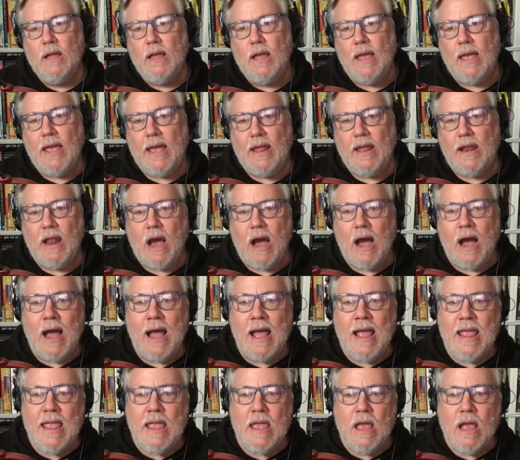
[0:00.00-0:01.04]
and
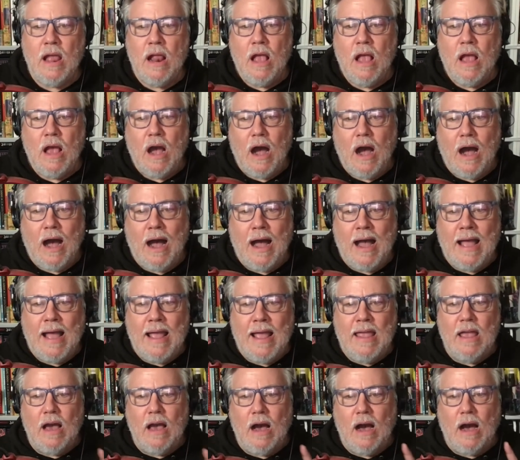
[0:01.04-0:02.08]
I
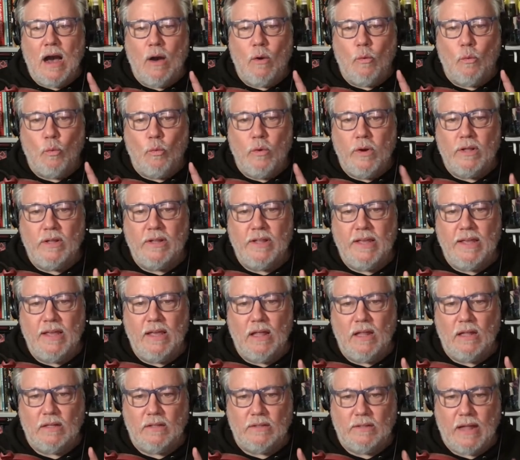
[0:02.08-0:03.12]
I
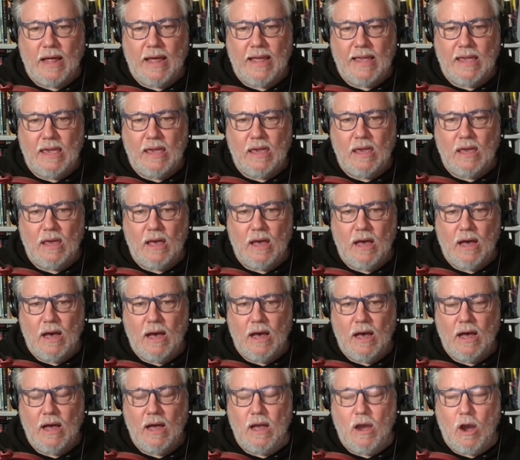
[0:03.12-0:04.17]
really like
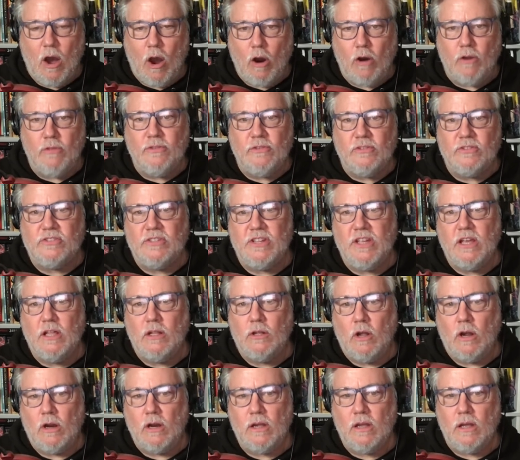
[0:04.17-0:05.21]
uh, Arthur C.
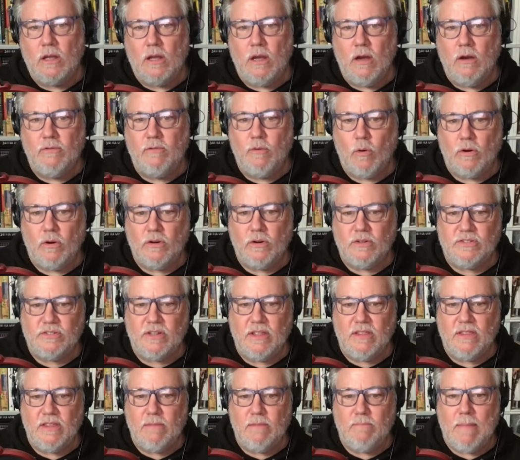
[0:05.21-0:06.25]
Clarke, of course,
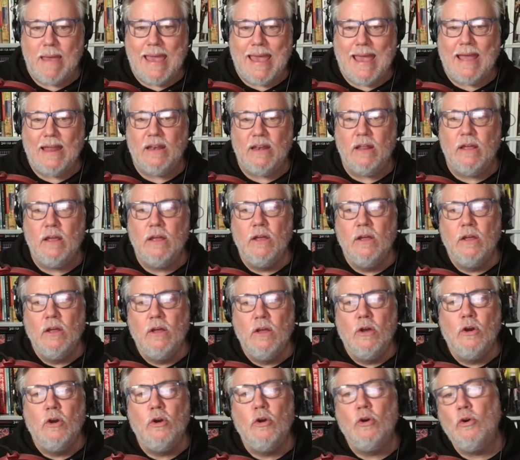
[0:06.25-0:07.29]
the man
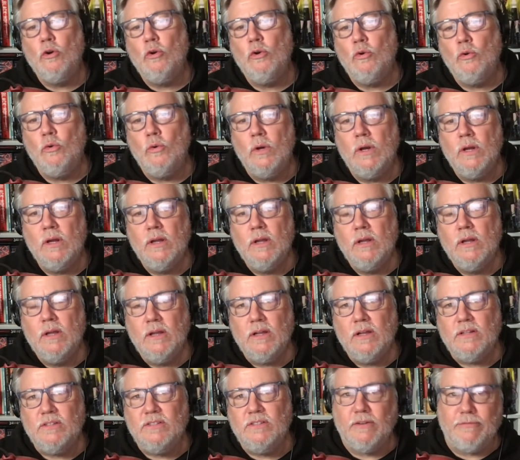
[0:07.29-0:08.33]
who
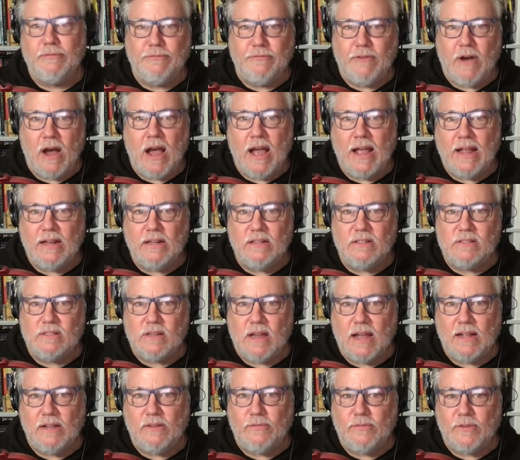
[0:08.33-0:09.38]
defined
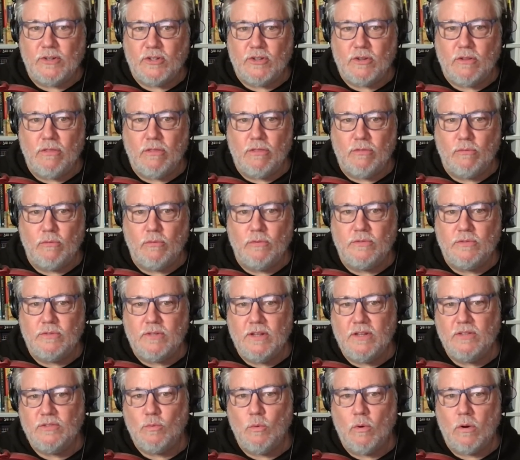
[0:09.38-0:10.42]
science fiction through
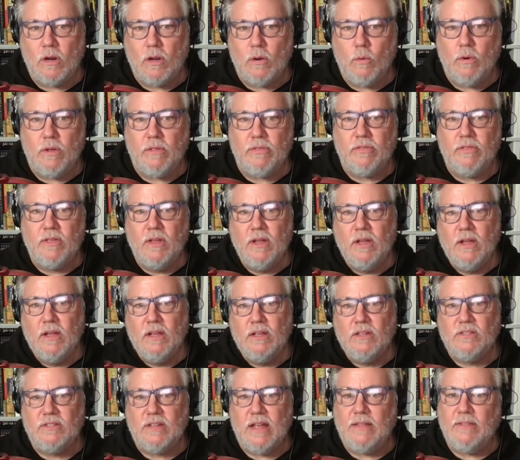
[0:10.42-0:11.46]
his work with
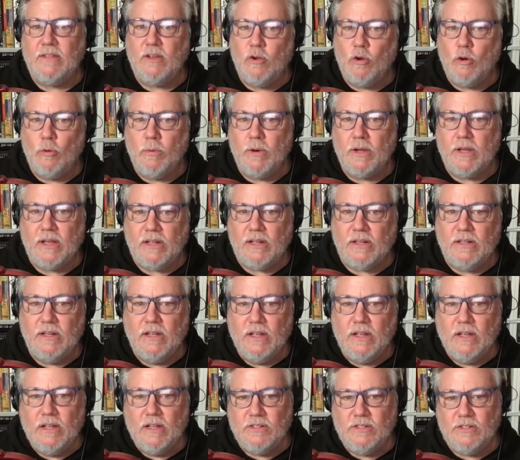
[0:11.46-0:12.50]
Stanley Kubrick in
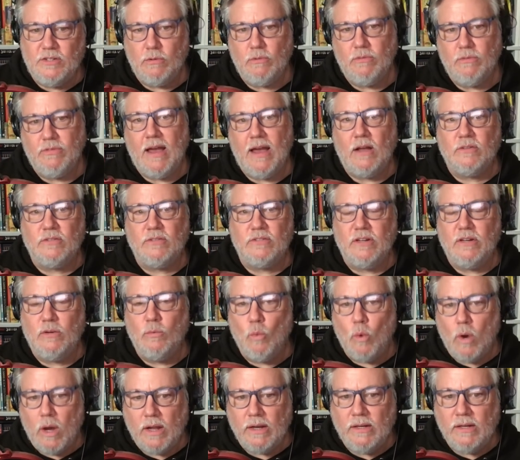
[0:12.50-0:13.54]

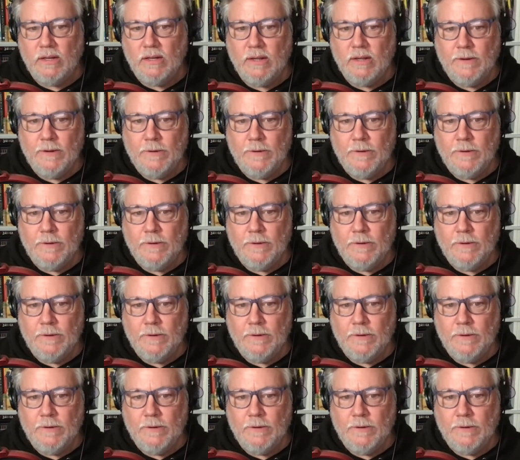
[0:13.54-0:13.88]
2001.